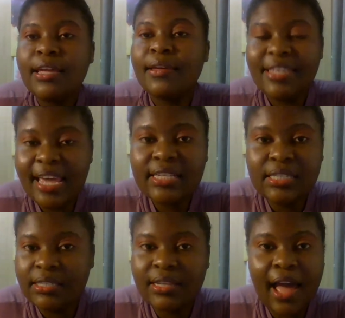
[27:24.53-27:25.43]

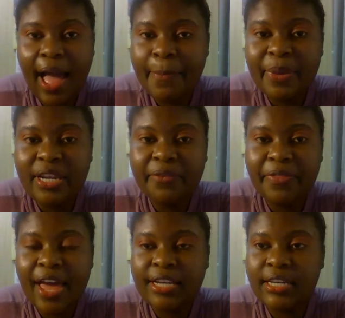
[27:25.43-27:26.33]
yes, I believe
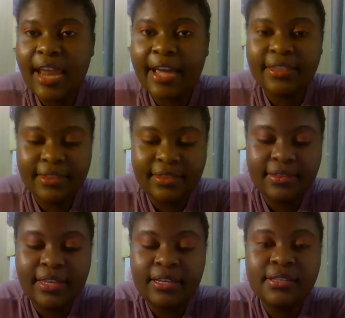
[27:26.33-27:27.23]
that like
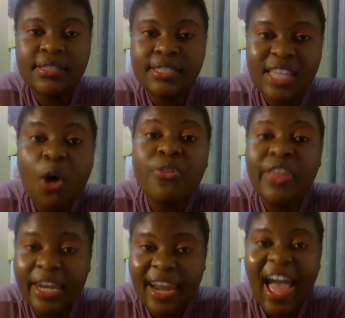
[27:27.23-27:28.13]
the
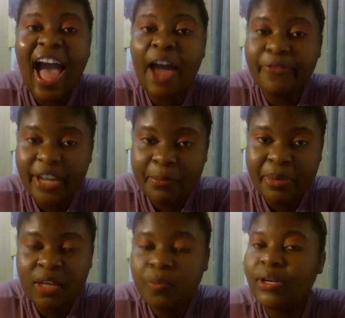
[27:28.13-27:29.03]
Southern African
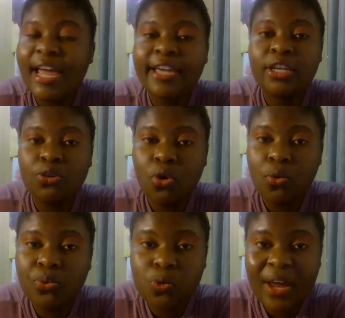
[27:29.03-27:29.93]
people, like your
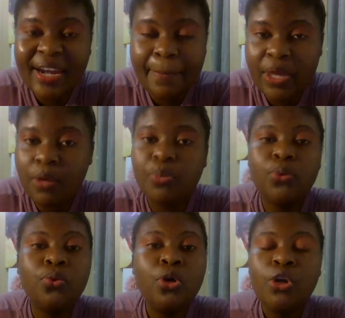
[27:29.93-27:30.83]
Botswana
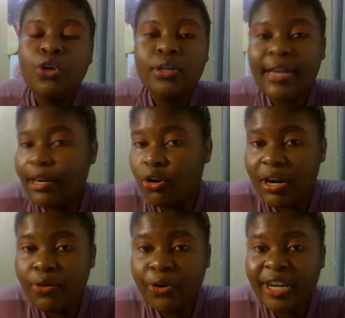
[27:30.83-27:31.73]
people,
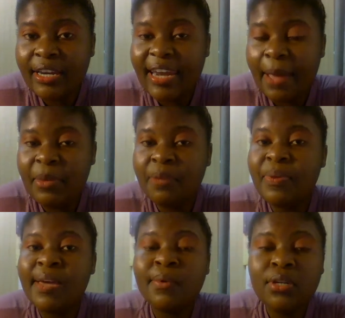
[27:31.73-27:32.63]
your
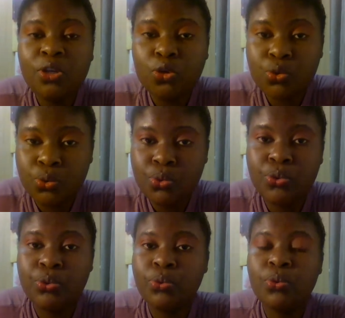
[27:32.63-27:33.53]
Namibian, your
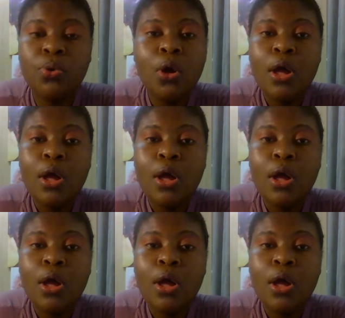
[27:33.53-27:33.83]
Sutu,